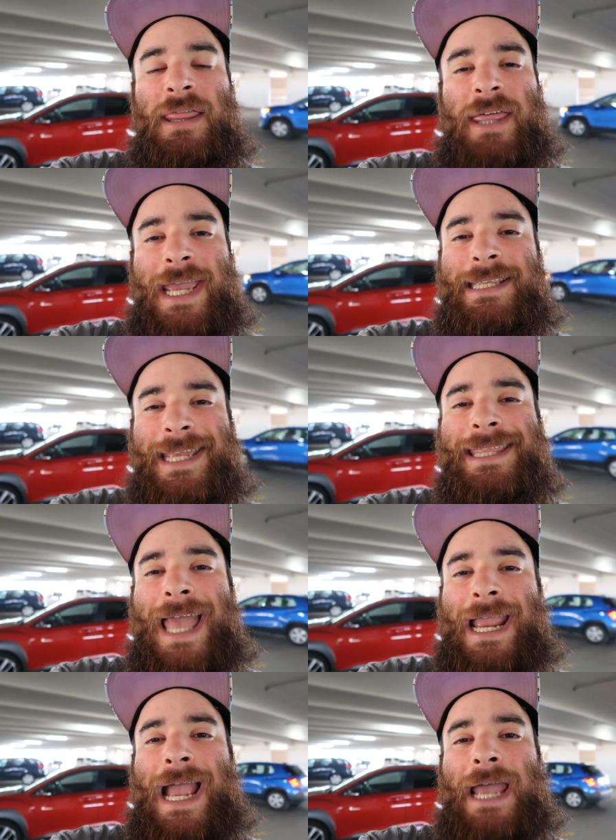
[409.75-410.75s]
They did
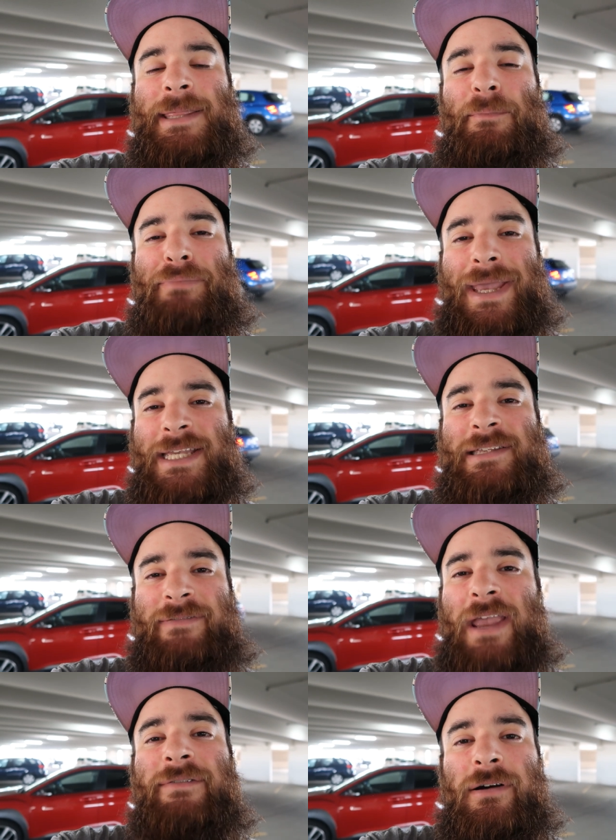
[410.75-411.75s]
that guy the biggest
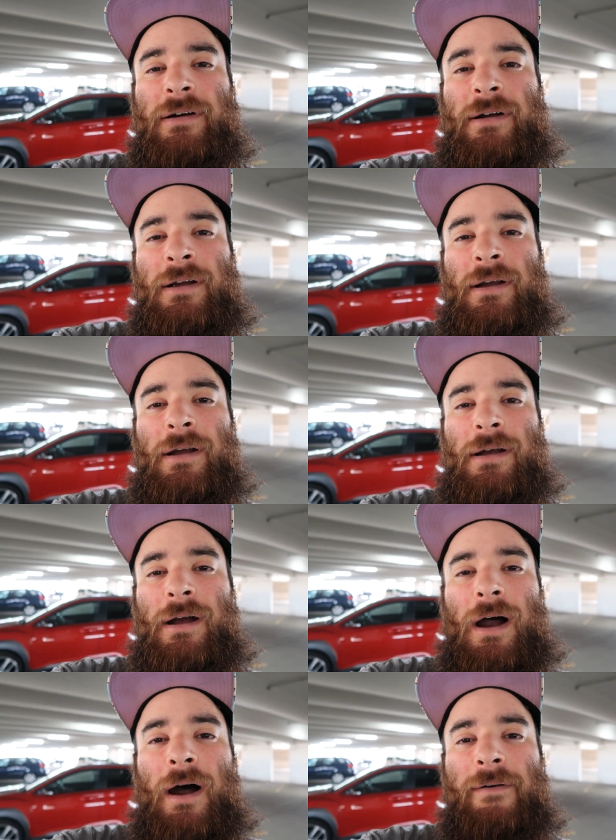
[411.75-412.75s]
favor
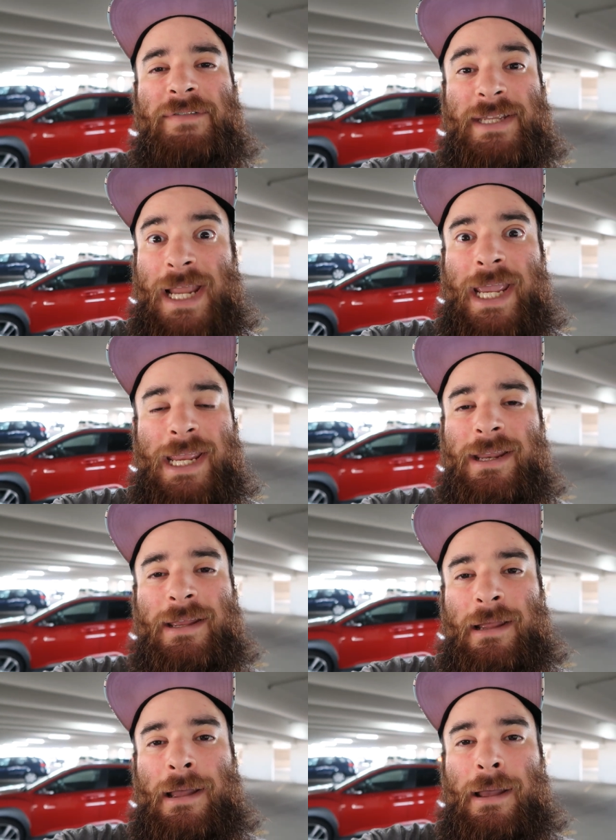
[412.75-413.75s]
of the night
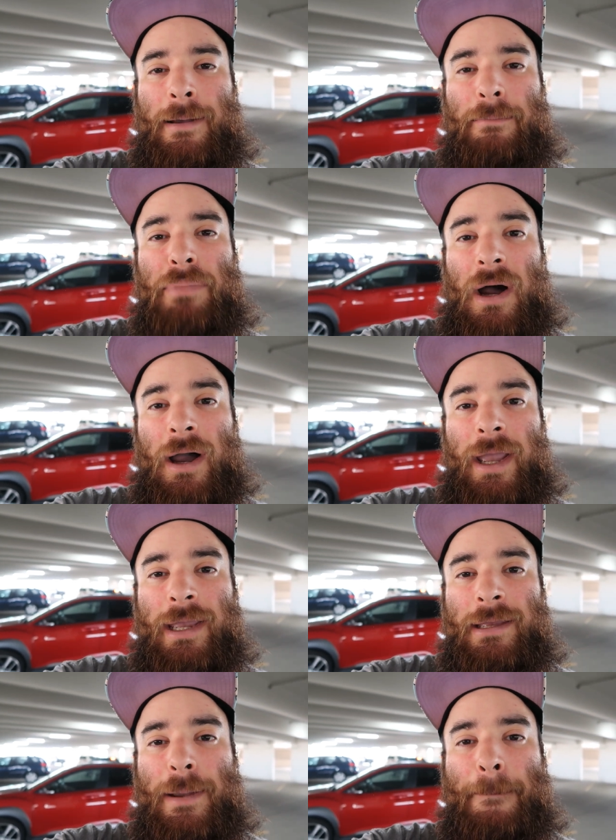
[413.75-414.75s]

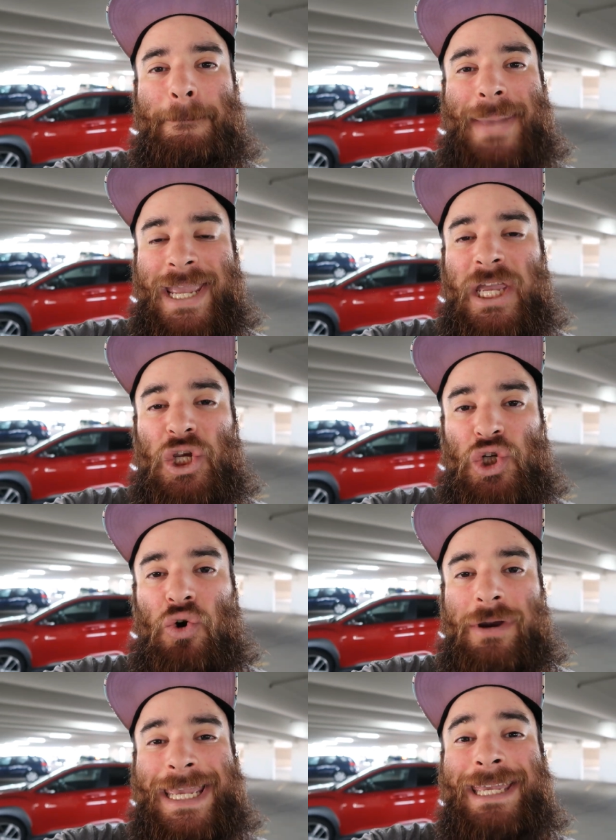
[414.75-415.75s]
by making
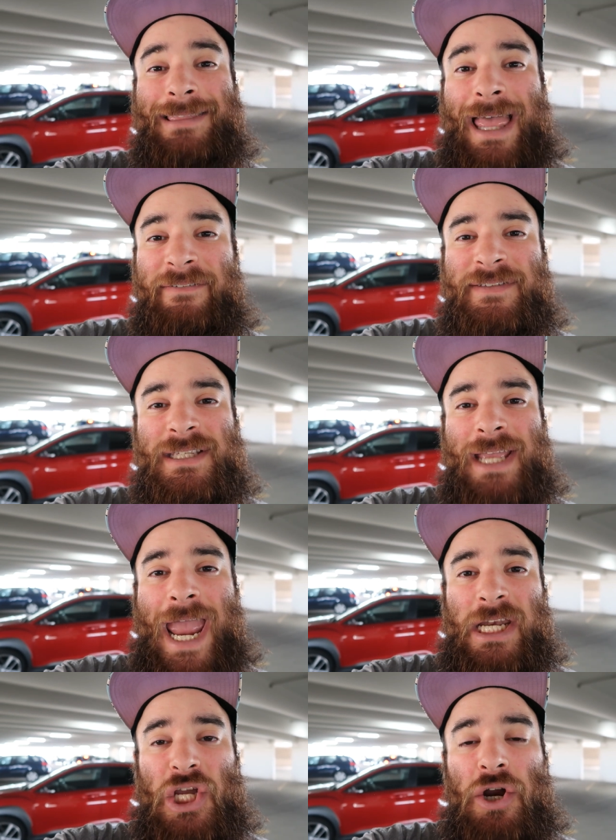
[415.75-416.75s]
sure he left
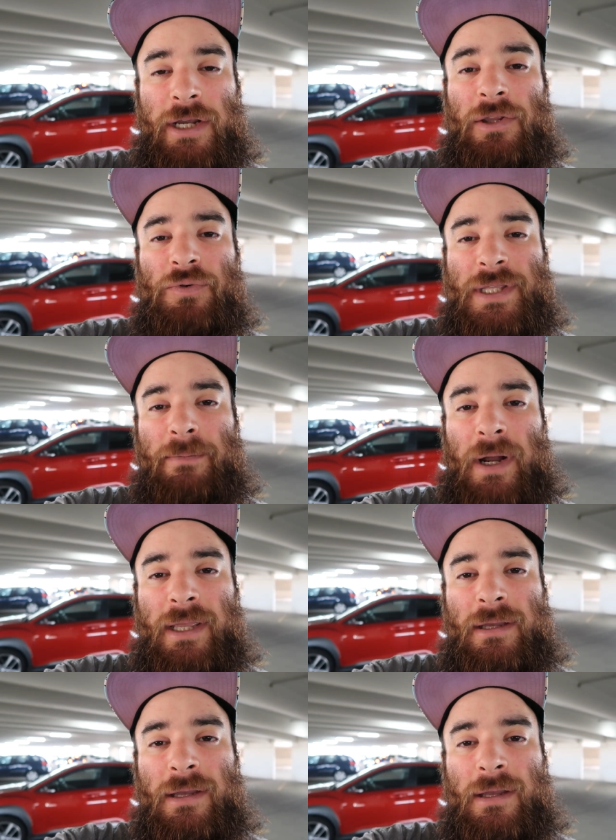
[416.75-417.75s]
and couldn't lose the money